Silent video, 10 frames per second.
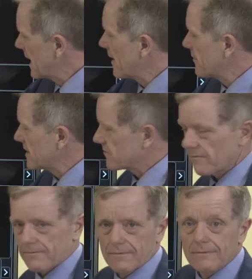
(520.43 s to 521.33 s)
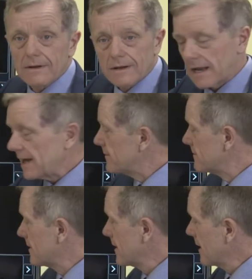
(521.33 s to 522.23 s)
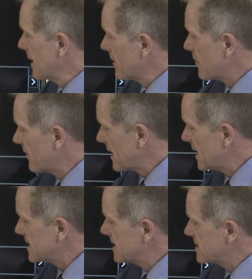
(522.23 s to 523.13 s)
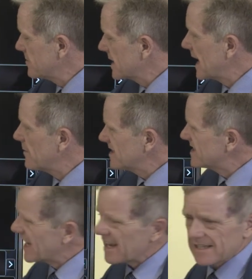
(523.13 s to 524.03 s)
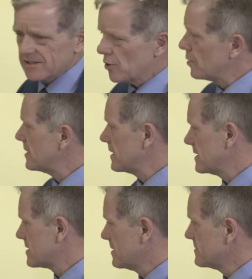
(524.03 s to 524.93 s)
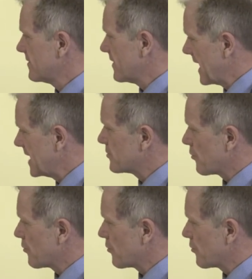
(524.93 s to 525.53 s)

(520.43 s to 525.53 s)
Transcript: have this traffic light system again, which is saying it's normal in terms of an age